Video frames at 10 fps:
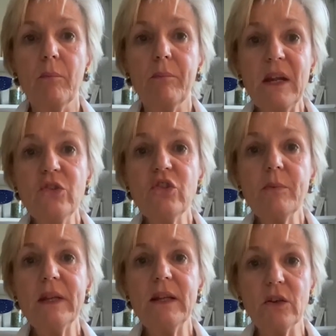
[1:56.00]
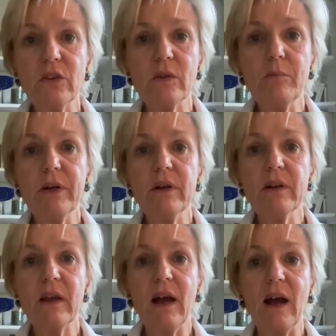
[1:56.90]
Belgium and
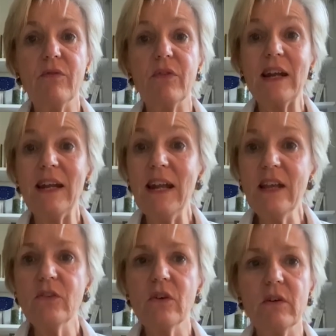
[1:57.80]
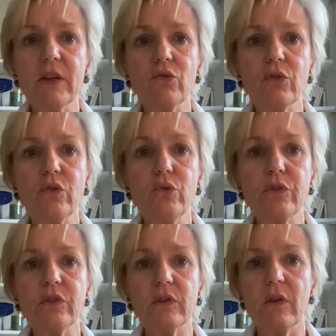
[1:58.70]
Luxembourg have later
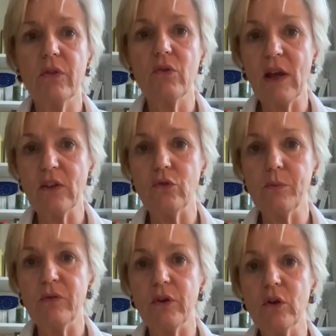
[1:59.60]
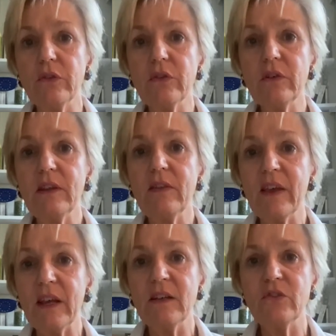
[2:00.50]
introduced the right to be forgotten in
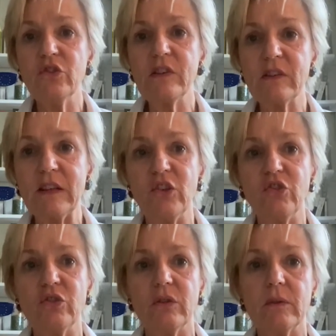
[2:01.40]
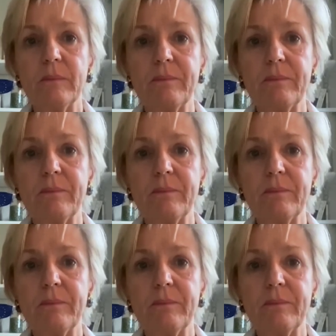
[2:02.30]
their legislation.